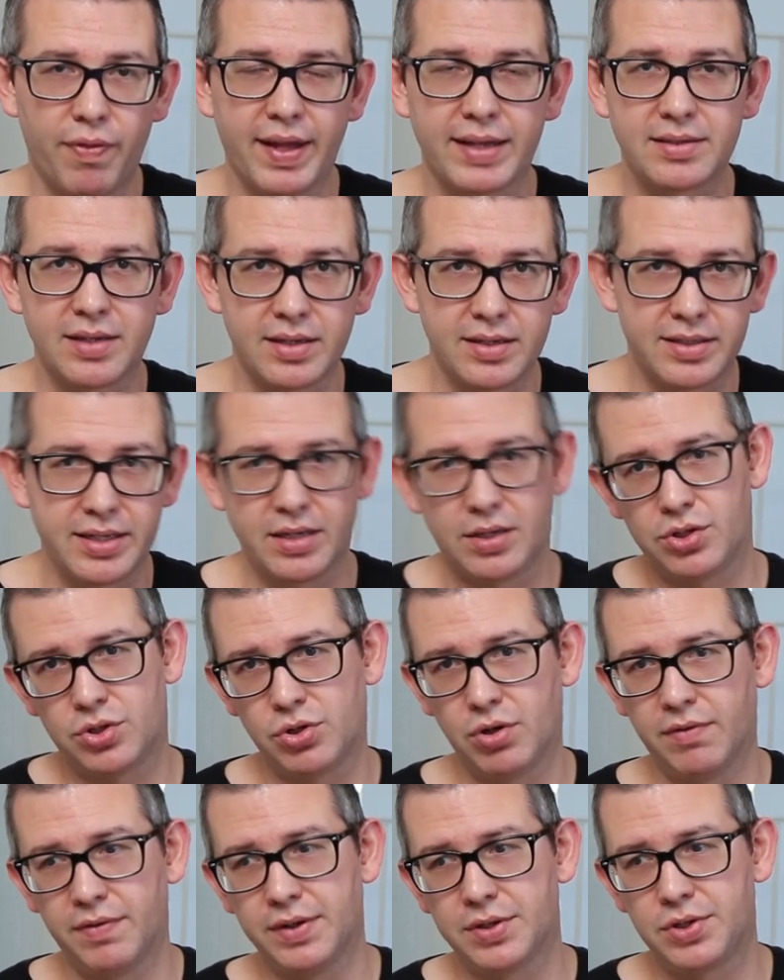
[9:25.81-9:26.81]
that's a
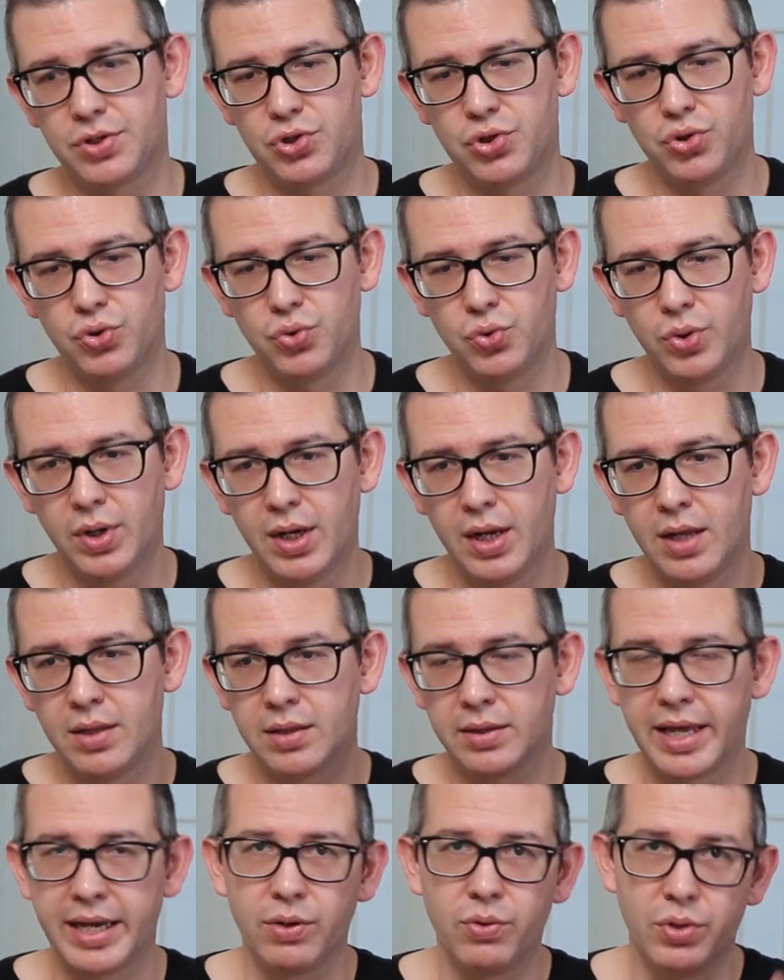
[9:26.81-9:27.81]
disservice to
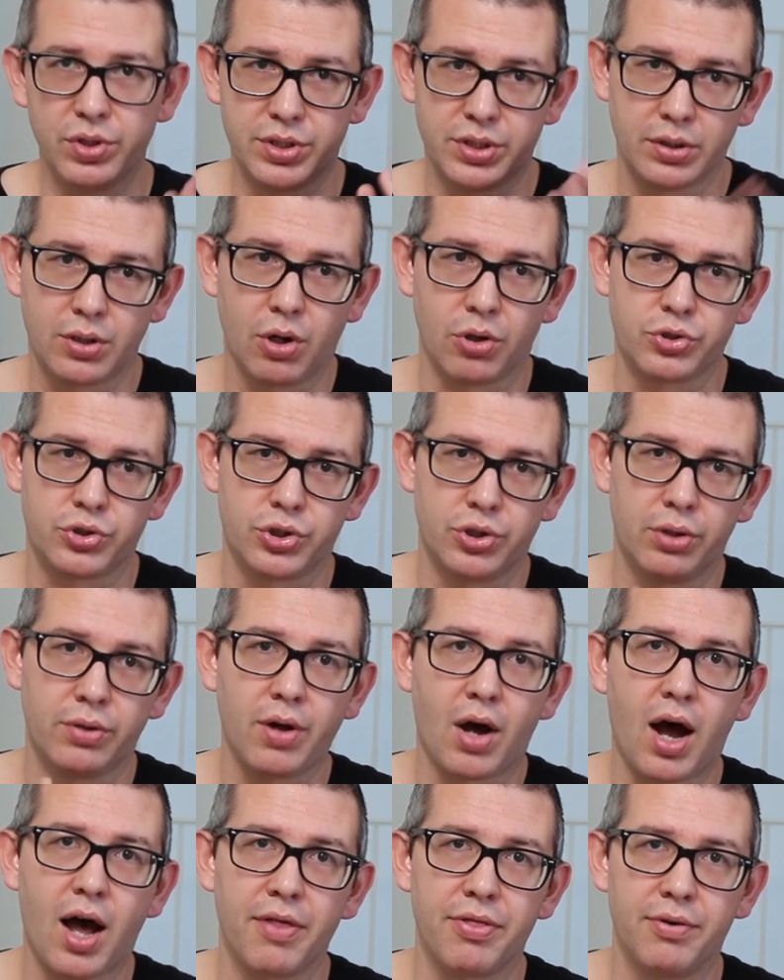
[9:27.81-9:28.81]
language, the culture,
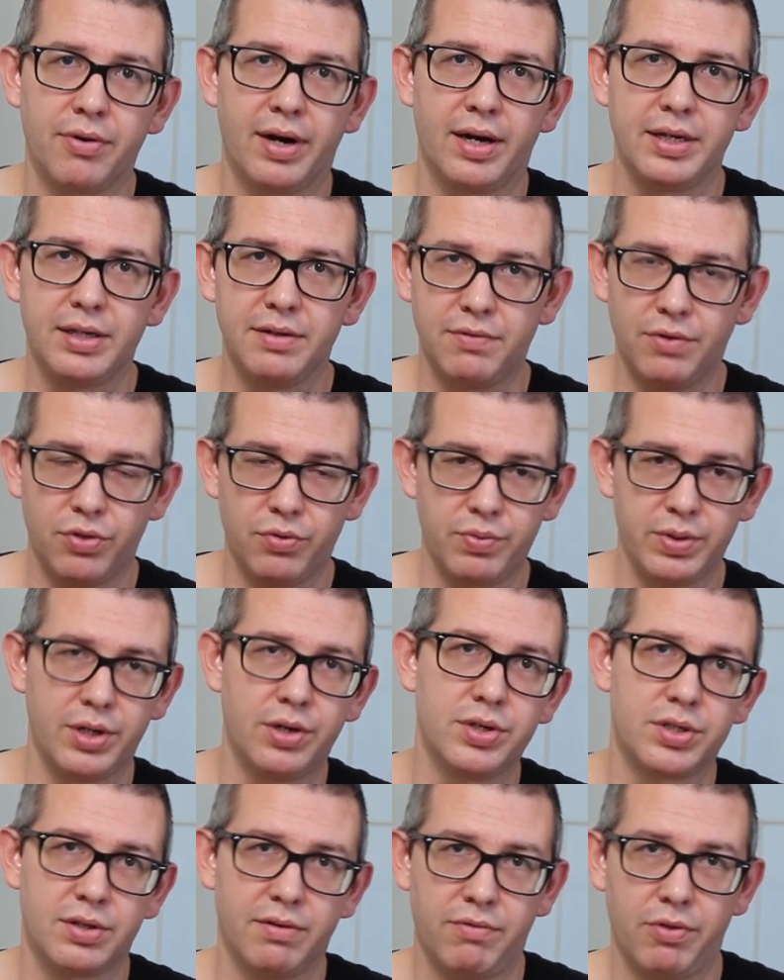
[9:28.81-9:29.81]
the author, and even the
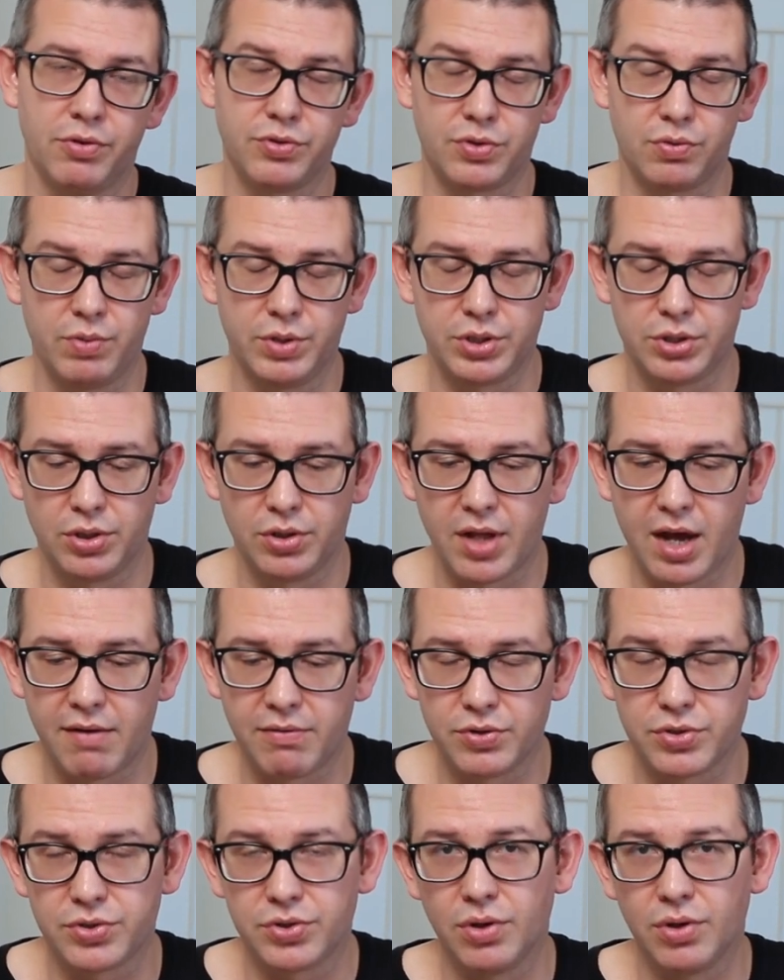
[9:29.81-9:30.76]
readers of those original novels.